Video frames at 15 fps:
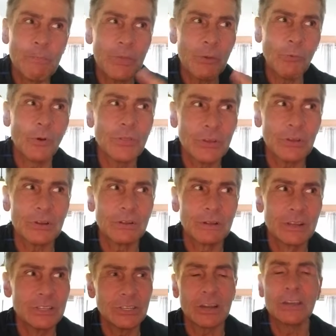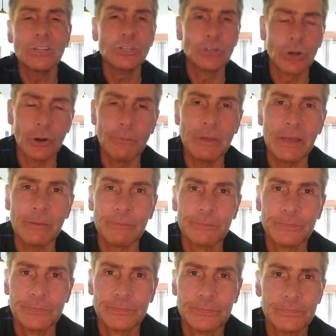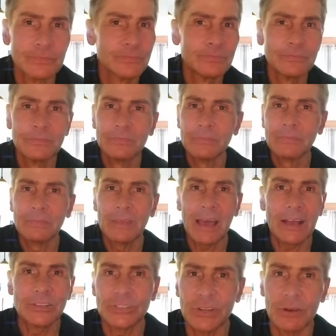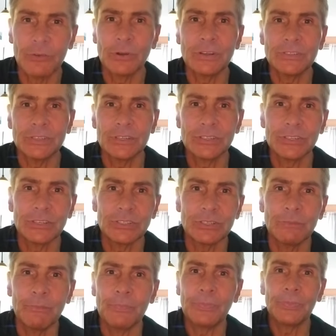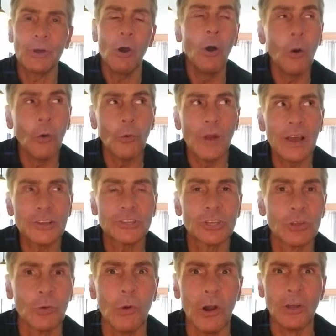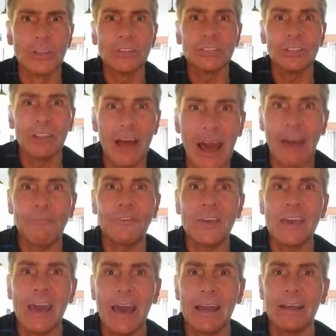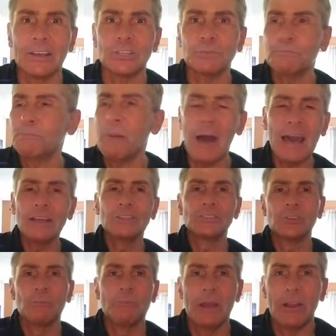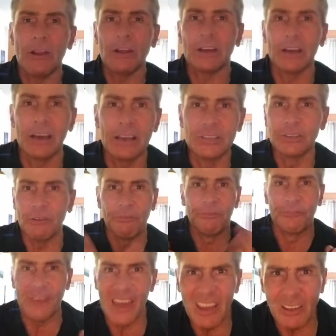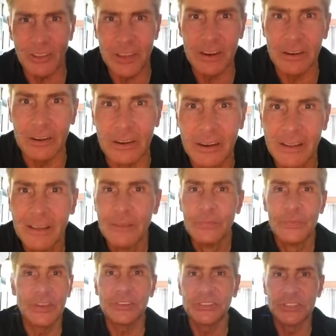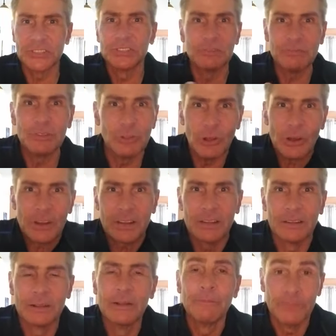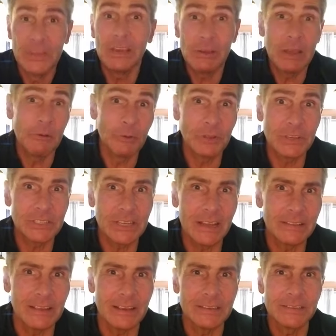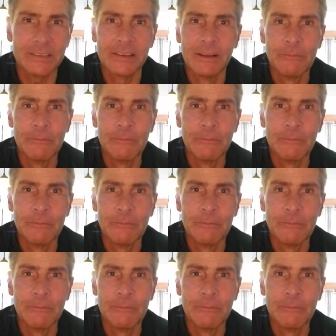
that won the Kentucky Derby had steroids in its system. The whole rest of the world is laughing at us. Biden's America is a failure. This is, look, he really said this.